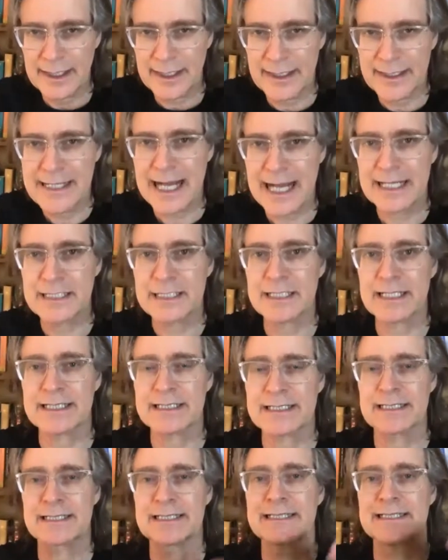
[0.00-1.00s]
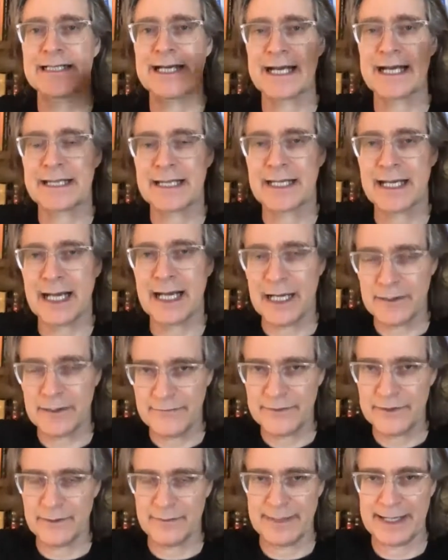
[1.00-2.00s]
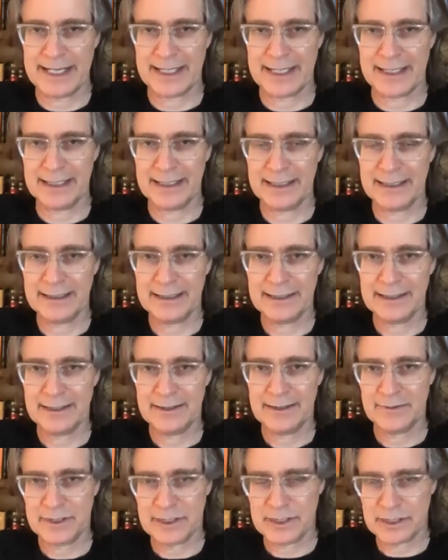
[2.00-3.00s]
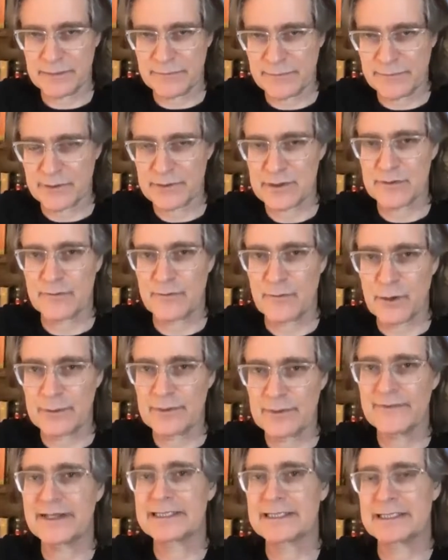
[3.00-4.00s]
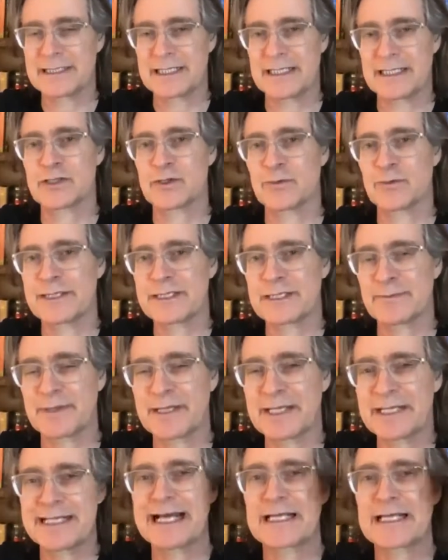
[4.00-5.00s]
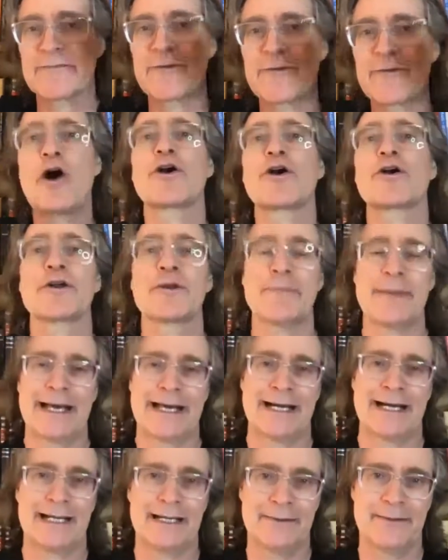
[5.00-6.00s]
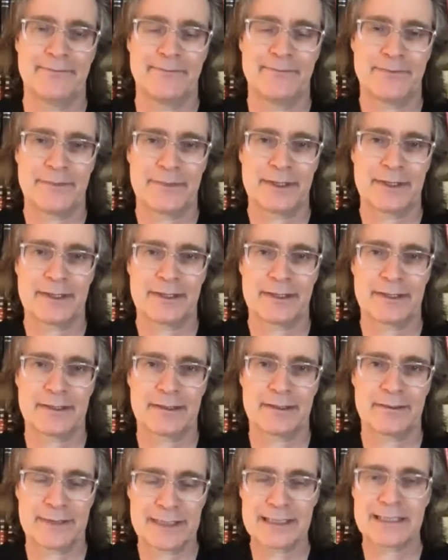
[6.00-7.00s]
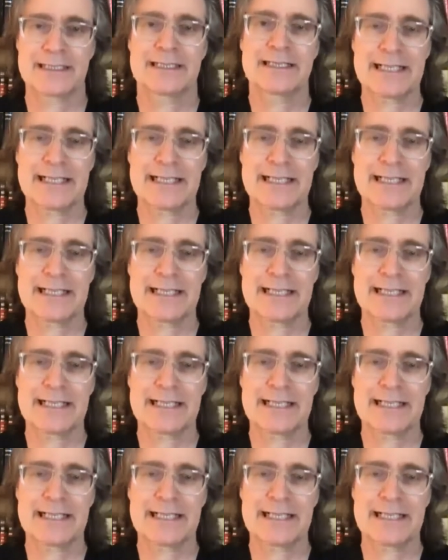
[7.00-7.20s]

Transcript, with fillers: not just the death of humanity, which is the first form of existential risk, but the death of our humanity, which is the